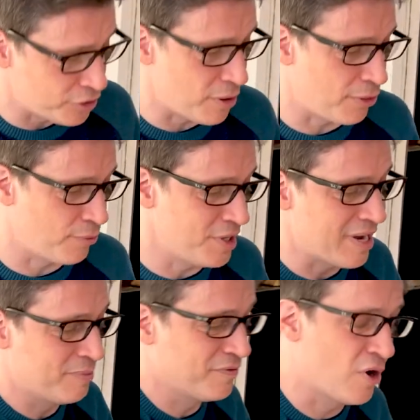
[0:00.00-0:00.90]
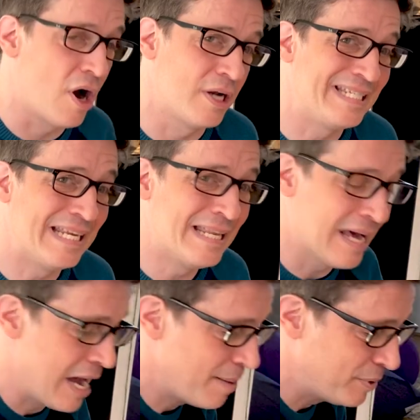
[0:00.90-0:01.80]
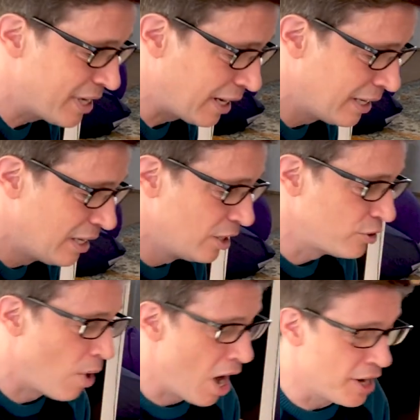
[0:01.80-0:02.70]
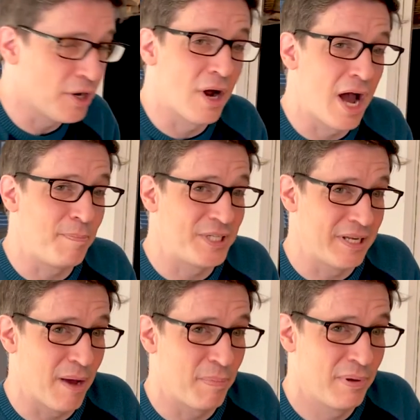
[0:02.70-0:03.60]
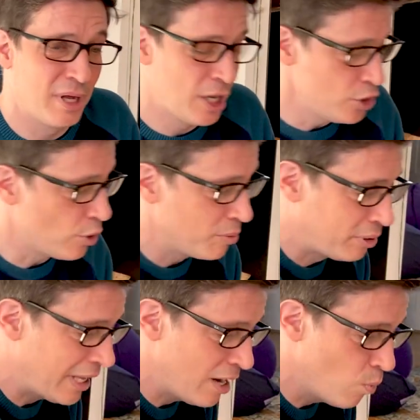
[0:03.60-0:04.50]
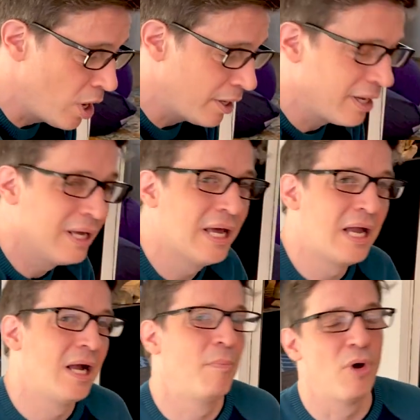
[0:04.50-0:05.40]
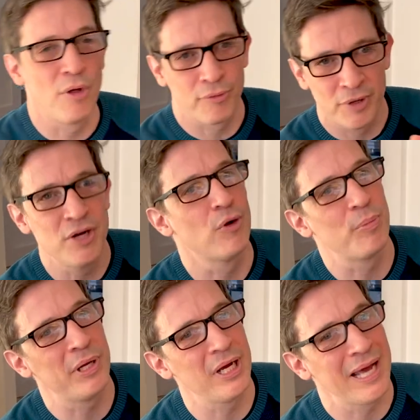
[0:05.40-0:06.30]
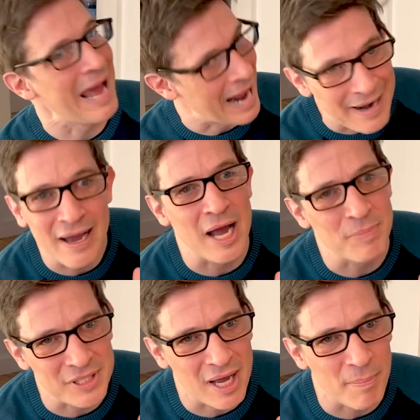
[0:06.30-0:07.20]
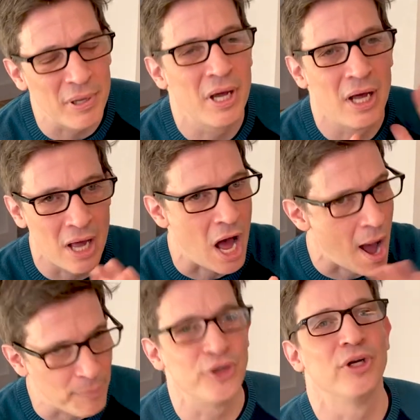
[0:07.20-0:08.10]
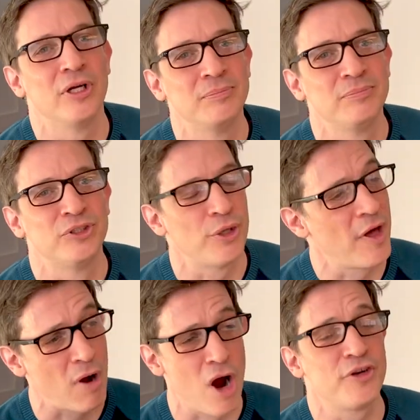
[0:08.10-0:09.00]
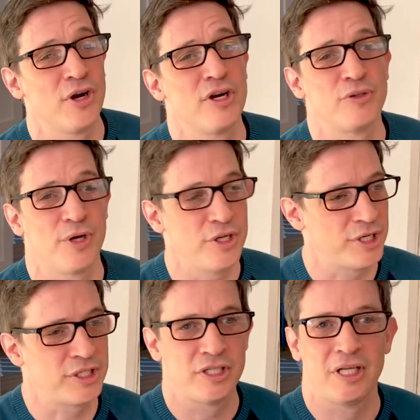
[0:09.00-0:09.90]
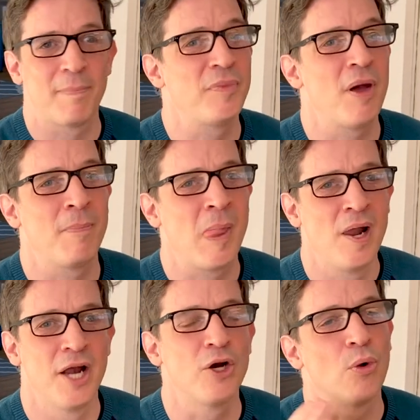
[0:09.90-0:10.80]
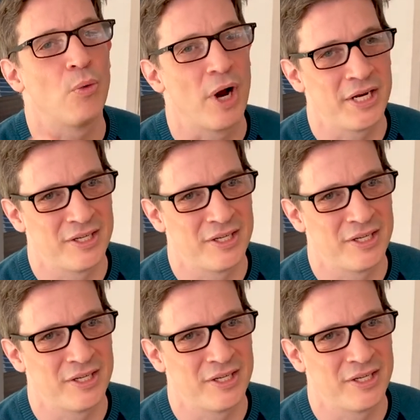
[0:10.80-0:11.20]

are the three types of cards in the hype deck. So on your hype step, you can play one. Both regrouping and hype step, optional. So there are turns where you just skip them and go right to